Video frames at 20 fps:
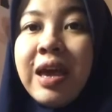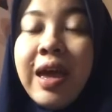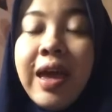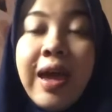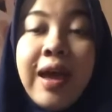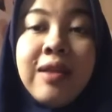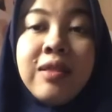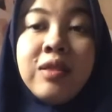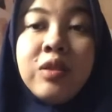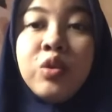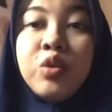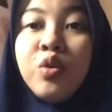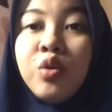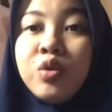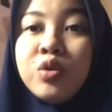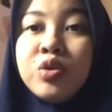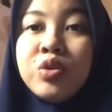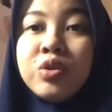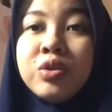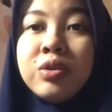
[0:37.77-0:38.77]
and
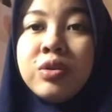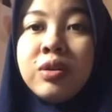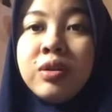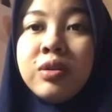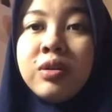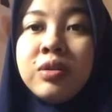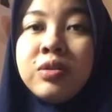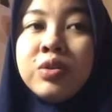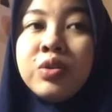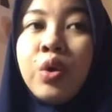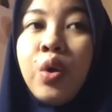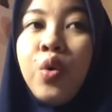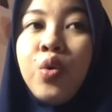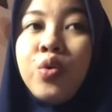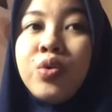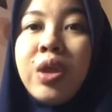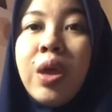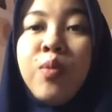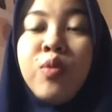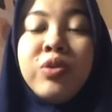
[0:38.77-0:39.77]
tools so
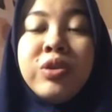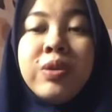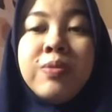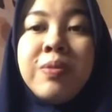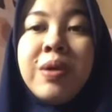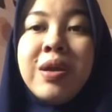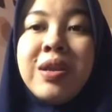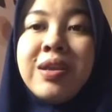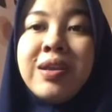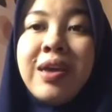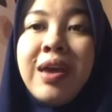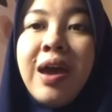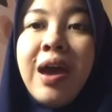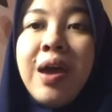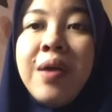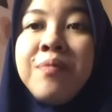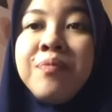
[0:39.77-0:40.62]
that multimedia